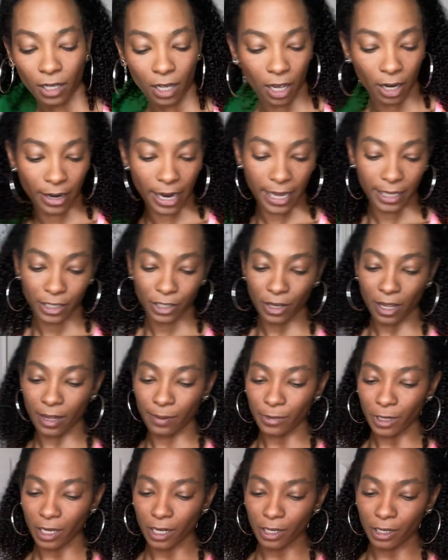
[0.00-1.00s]
All right, so
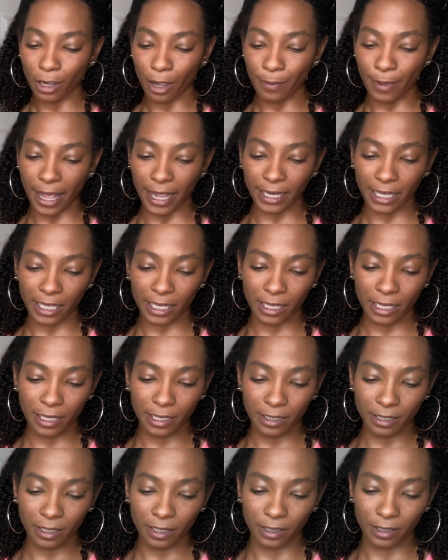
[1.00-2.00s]
I'm going to go back
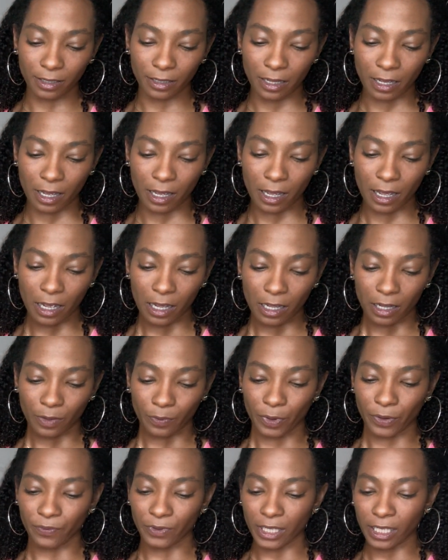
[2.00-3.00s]
in
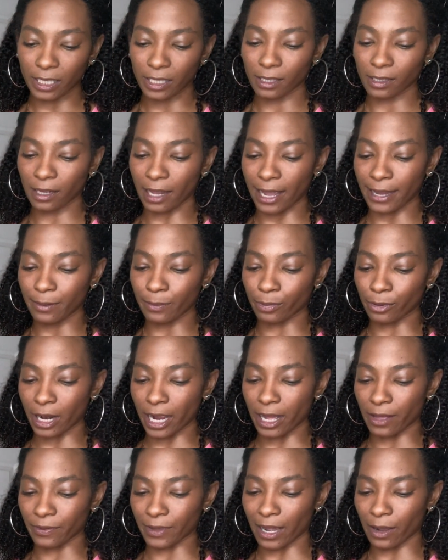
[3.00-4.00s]
with this light
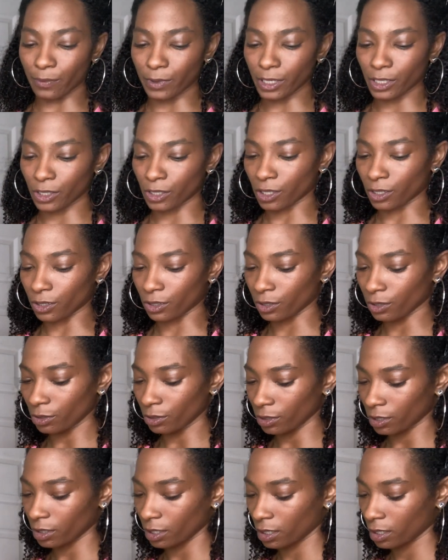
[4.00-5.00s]
brown that we
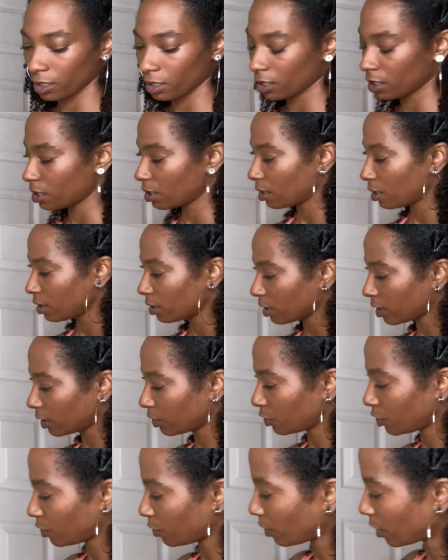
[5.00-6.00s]
used
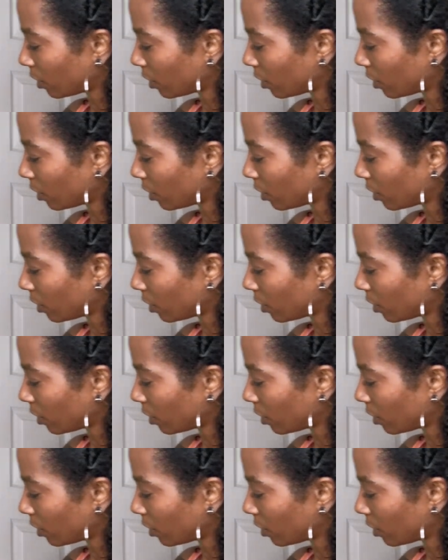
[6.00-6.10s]
and do